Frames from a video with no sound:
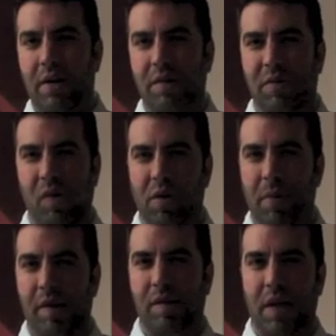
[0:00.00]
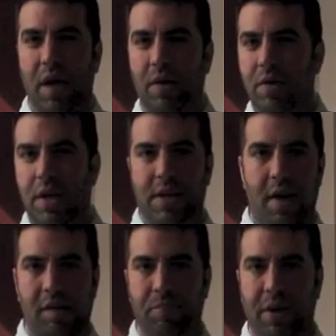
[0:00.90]
are sort of my standard to
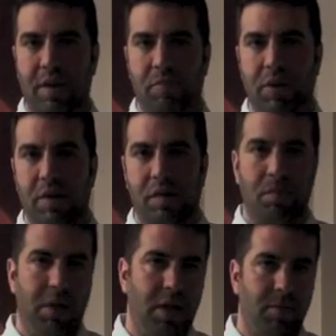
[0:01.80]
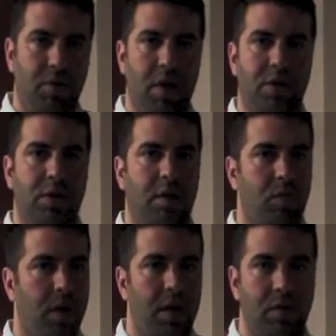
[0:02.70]
test blades because it's medium aggression.
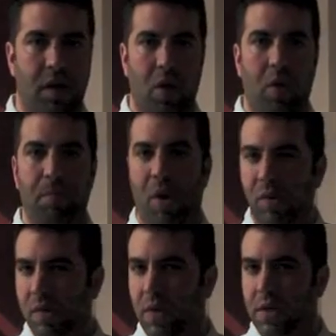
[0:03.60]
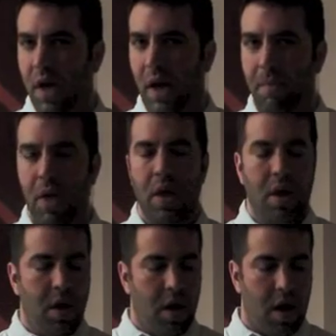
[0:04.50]
It's what I use at home most of the time.
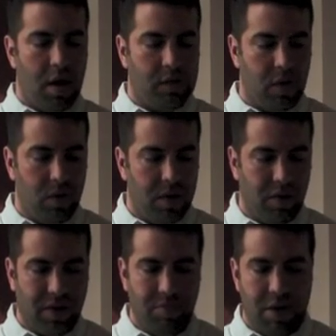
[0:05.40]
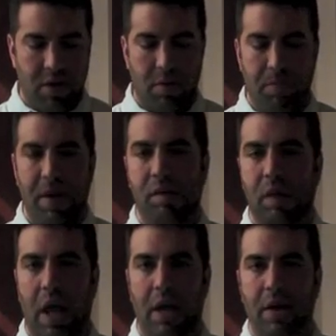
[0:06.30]
So it'll give me a good
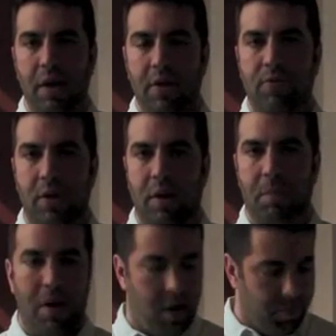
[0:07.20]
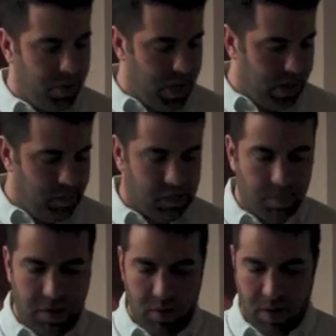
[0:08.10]
baseline for comparing blades
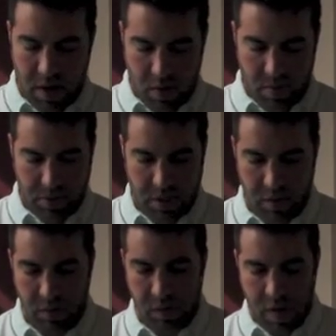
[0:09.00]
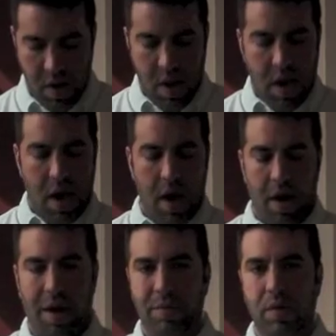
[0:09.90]
compared to what I normally use.
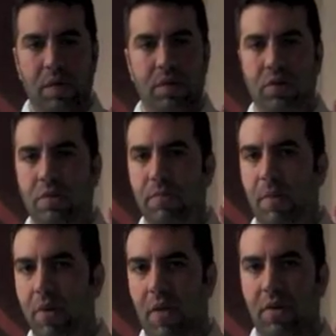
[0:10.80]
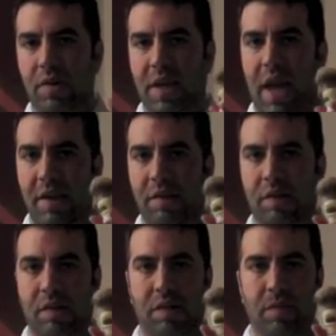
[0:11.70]
I'm using my brother's Case
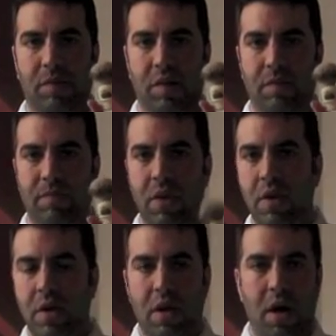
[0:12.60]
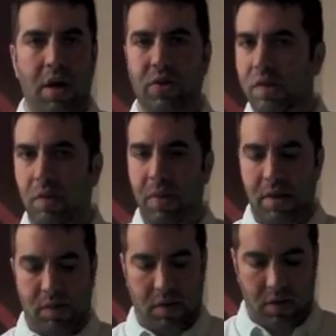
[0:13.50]
Simpson, just a
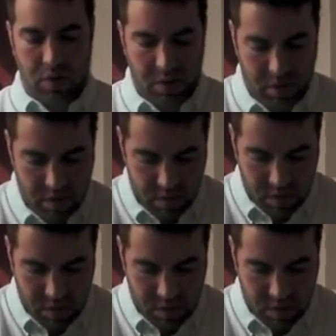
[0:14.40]
basic good